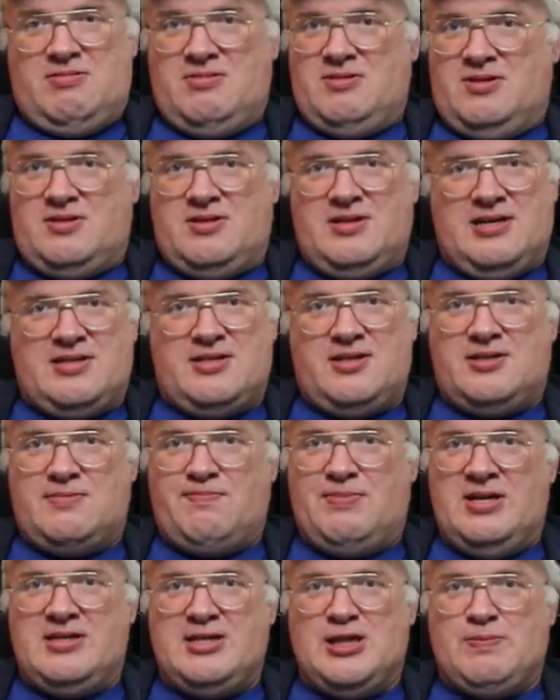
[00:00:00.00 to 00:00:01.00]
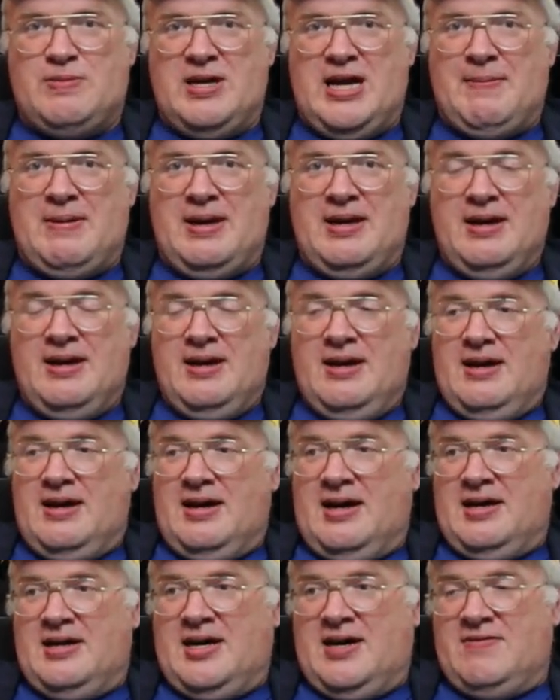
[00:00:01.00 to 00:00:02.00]
that's just business, baby.
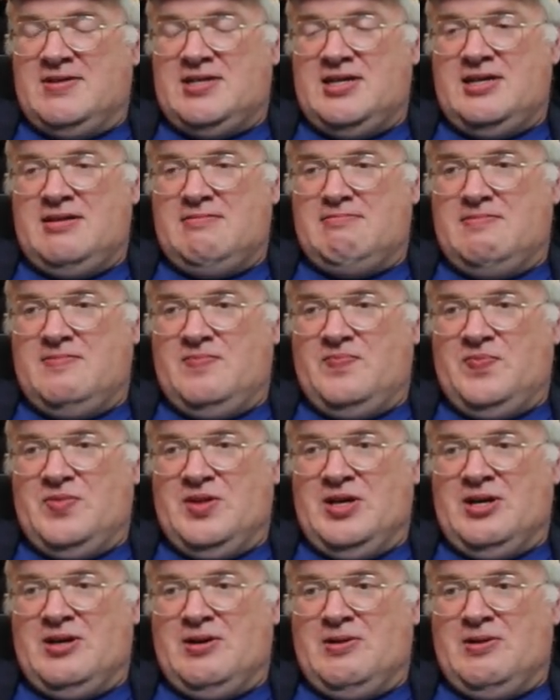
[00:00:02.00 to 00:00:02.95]
And obviously, you